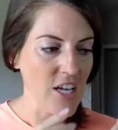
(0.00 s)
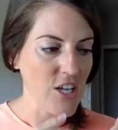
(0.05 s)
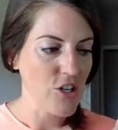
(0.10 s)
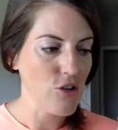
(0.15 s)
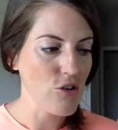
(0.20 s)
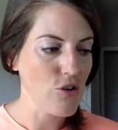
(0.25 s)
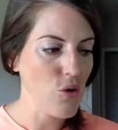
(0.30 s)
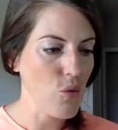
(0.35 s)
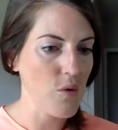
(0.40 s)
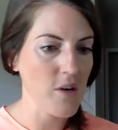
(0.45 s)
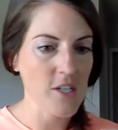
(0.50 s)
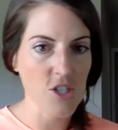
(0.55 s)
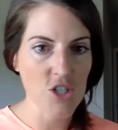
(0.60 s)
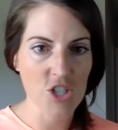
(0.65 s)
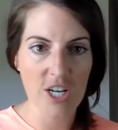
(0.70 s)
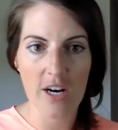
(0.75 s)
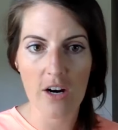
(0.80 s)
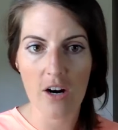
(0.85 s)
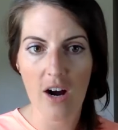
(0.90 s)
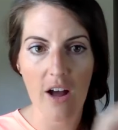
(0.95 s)
You don't want to
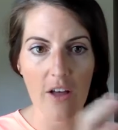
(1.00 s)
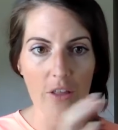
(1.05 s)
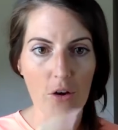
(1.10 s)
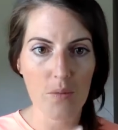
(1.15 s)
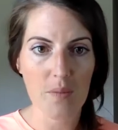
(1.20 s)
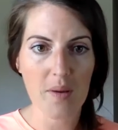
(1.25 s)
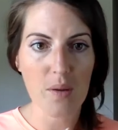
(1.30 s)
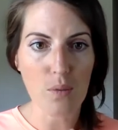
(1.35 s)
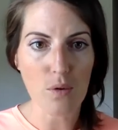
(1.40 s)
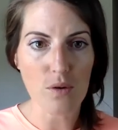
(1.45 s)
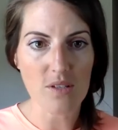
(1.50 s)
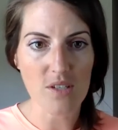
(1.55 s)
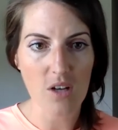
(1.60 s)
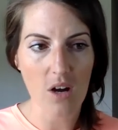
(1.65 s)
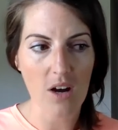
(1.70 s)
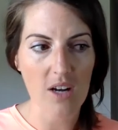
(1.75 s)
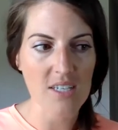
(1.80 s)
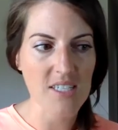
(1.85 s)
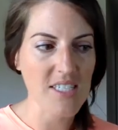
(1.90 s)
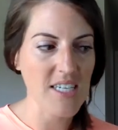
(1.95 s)
share other people's
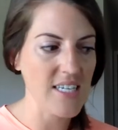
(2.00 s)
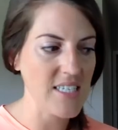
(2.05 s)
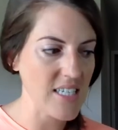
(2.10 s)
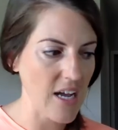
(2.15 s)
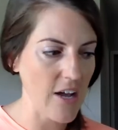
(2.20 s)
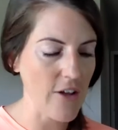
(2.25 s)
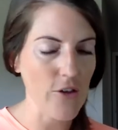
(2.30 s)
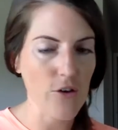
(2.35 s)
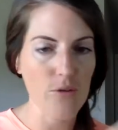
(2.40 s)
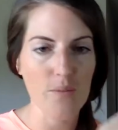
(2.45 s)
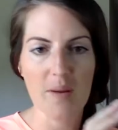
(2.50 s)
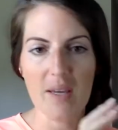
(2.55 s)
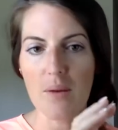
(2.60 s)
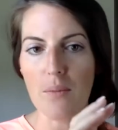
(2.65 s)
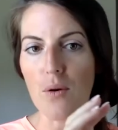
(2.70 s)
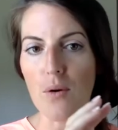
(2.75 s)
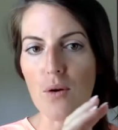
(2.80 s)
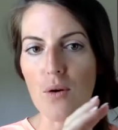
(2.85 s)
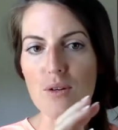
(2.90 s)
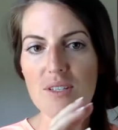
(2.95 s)
content, other
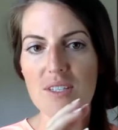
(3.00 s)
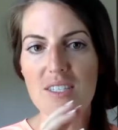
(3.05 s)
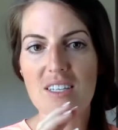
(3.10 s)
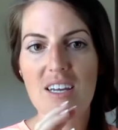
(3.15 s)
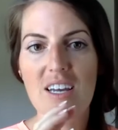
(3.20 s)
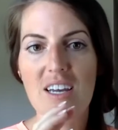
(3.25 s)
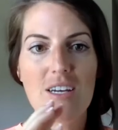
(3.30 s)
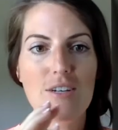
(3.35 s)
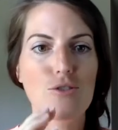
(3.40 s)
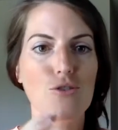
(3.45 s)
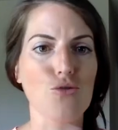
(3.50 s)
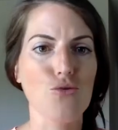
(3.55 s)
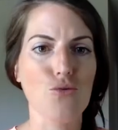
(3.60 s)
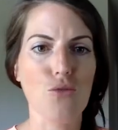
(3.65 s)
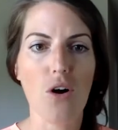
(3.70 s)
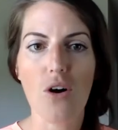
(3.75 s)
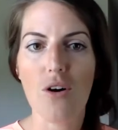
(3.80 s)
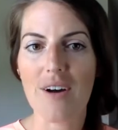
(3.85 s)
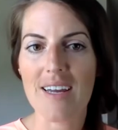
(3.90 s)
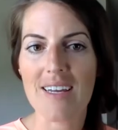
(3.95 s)
people's
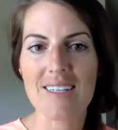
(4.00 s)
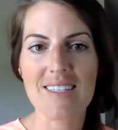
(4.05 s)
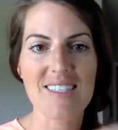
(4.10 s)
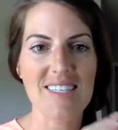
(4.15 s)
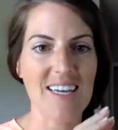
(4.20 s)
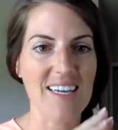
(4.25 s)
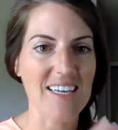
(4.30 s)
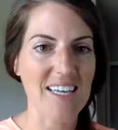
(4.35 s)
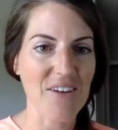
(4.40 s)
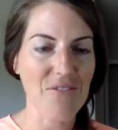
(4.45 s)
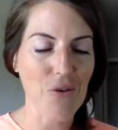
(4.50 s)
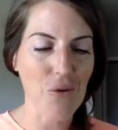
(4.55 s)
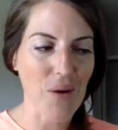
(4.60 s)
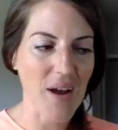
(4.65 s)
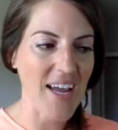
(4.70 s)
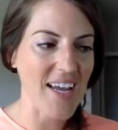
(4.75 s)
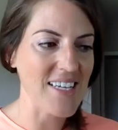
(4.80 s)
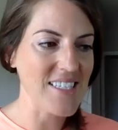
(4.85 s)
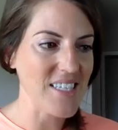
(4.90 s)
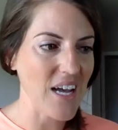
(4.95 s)
drawings and
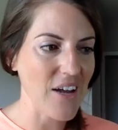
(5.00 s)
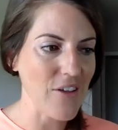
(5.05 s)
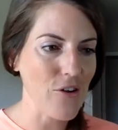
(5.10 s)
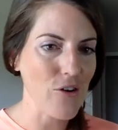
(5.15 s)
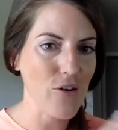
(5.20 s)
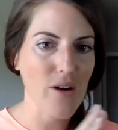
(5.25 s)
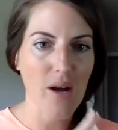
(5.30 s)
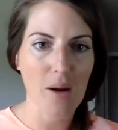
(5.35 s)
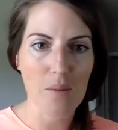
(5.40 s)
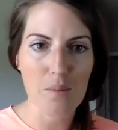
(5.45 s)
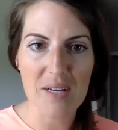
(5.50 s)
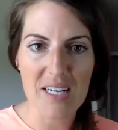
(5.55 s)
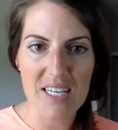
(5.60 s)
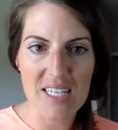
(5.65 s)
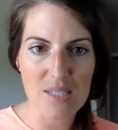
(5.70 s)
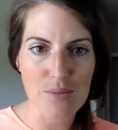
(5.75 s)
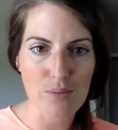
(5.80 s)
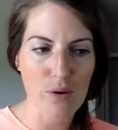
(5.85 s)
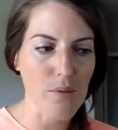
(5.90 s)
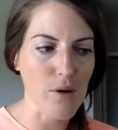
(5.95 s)
giveaways, other
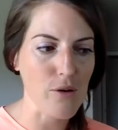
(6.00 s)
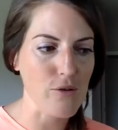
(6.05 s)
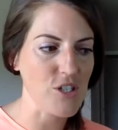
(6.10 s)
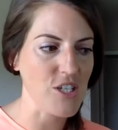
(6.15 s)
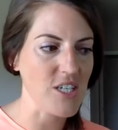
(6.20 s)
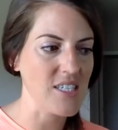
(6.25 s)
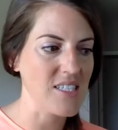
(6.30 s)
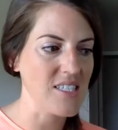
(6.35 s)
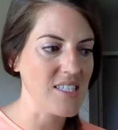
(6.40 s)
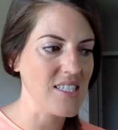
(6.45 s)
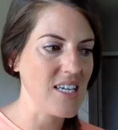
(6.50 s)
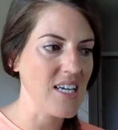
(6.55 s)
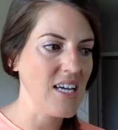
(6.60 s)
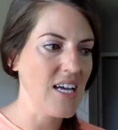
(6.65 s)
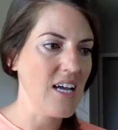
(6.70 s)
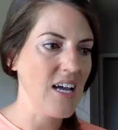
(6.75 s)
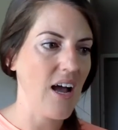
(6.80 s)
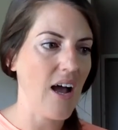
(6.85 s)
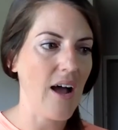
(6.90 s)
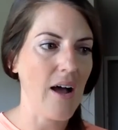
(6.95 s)
companies' promotions,
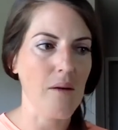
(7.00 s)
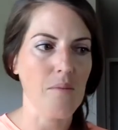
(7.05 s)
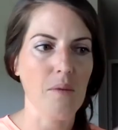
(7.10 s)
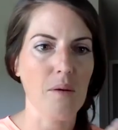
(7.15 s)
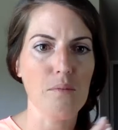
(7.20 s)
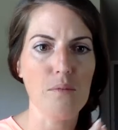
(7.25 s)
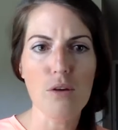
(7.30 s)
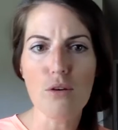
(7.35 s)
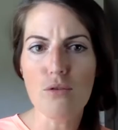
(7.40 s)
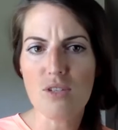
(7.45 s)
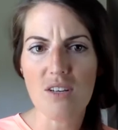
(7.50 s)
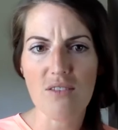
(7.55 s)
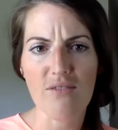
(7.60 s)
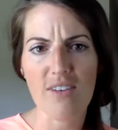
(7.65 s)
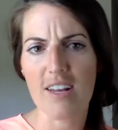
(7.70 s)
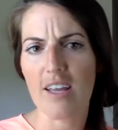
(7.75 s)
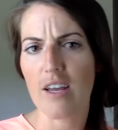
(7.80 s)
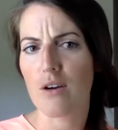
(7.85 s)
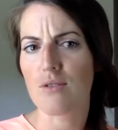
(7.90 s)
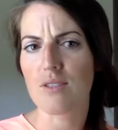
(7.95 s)
music
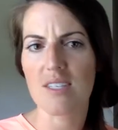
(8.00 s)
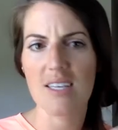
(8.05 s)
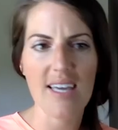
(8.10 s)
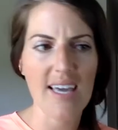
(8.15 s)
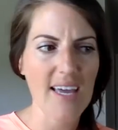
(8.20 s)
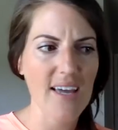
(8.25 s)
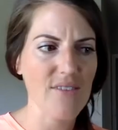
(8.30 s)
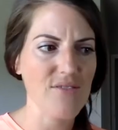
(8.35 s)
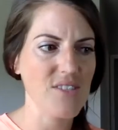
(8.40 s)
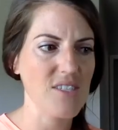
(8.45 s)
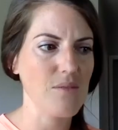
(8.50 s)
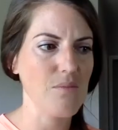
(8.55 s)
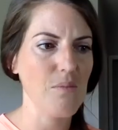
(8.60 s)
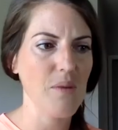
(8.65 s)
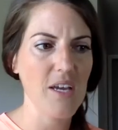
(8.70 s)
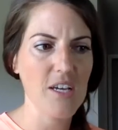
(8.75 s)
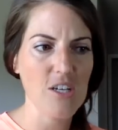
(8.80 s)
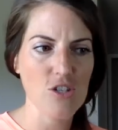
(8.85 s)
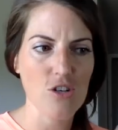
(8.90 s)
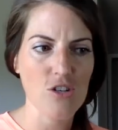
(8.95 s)
videos, gifts,
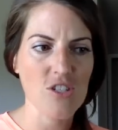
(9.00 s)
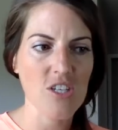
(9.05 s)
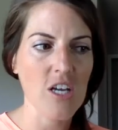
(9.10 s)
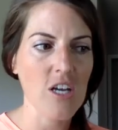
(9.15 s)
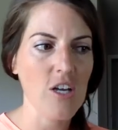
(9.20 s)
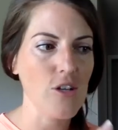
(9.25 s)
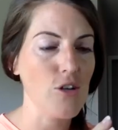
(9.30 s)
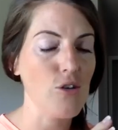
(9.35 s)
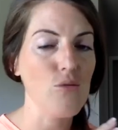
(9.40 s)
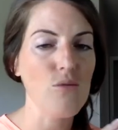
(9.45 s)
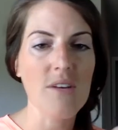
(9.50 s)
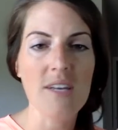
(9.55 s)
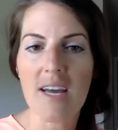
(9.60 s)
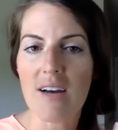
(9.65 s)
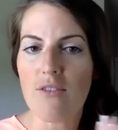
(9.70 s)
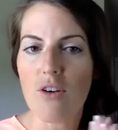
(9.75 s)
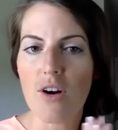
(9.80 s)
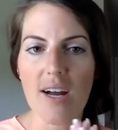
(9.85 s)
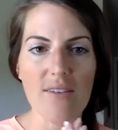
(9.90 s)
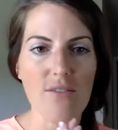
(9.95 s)
pictures. You
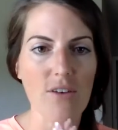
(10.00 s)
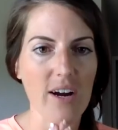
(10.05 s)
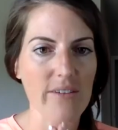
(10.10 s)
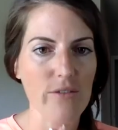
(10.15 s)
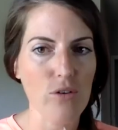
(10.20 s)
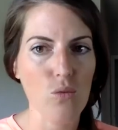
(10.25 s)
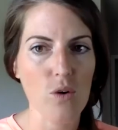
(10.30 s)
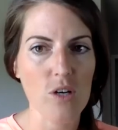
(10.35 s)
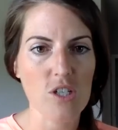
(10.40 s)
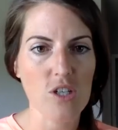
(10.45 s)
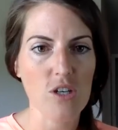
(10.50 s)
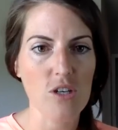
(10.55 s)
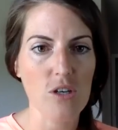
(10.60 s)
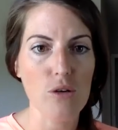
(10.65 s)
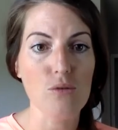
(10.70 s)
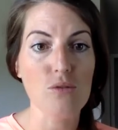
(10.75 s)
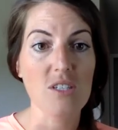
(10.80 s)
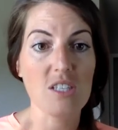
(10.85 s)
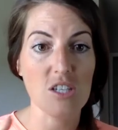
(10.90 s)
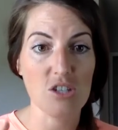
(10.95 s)
never, ever, ever want to
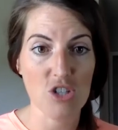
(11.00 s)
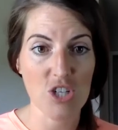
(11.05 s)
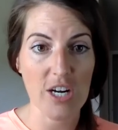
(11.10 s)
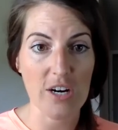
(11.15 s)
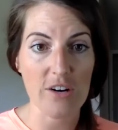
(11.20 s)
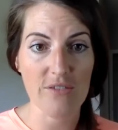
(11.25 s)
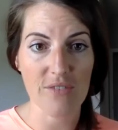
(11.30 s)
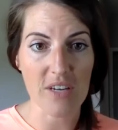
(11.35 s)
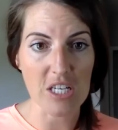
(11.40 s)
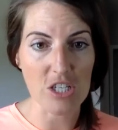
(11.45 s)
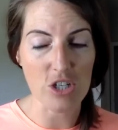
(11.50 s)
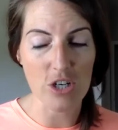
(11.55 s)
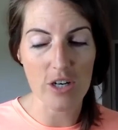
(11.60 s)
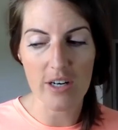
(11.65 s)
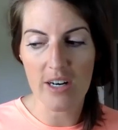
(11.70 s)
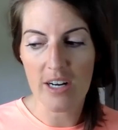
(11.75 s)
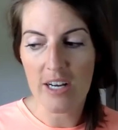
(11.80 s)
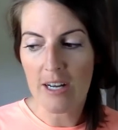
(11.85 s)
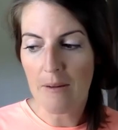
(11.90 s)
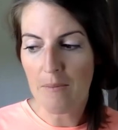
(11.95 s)
use the share
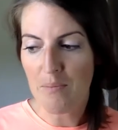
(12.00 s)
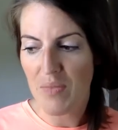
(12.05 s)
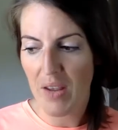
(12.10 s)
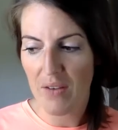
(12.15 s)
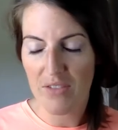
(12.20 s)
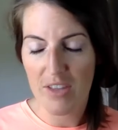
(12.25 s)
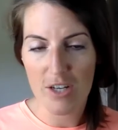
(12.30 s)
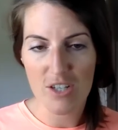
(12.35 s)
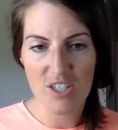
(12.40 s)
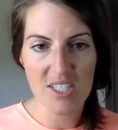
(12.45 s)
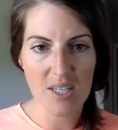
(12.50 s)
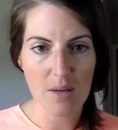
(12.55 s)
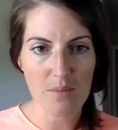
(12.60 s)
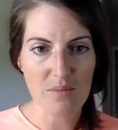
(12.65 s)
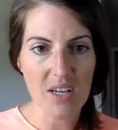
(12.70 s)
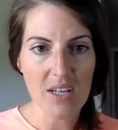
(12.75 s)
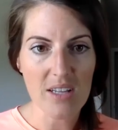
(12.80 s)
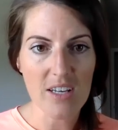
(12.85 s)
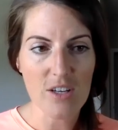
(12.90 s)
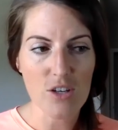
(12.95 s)
feature. If there's
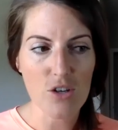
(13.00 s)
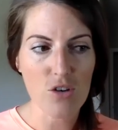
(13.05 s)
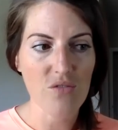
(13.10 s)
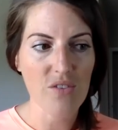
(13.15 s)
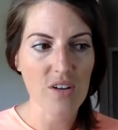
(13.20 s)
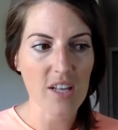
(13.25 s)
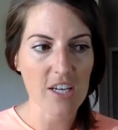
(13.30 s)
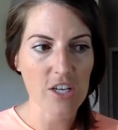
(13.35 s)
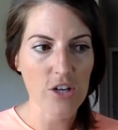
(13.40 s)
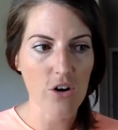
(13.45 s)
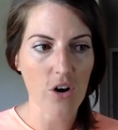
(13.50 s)
something that you feel like